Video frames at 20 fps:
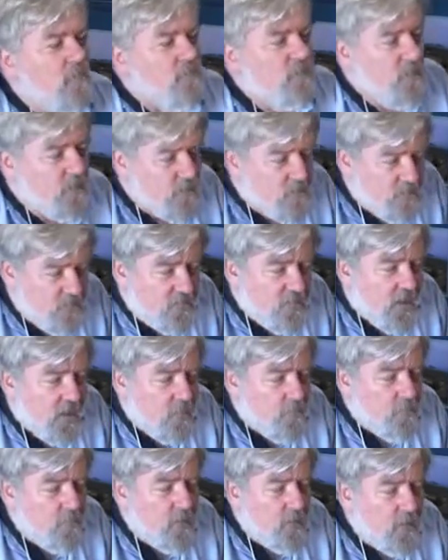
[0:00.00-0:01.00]
For
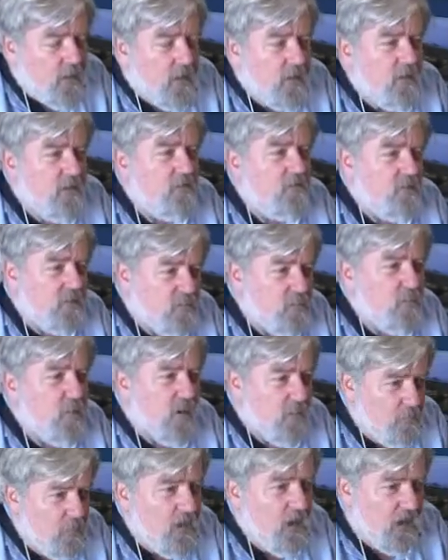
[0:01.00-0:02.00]
some, it is just
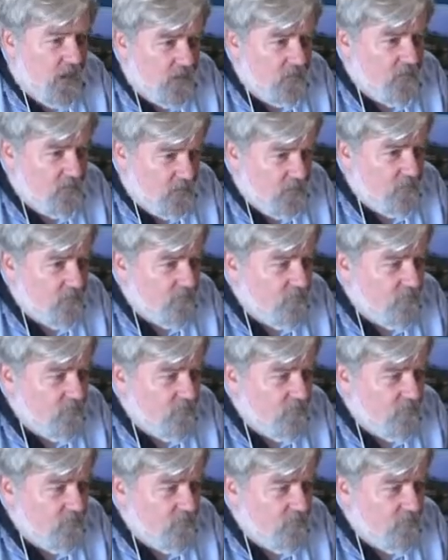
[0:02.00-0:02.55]
propaganda.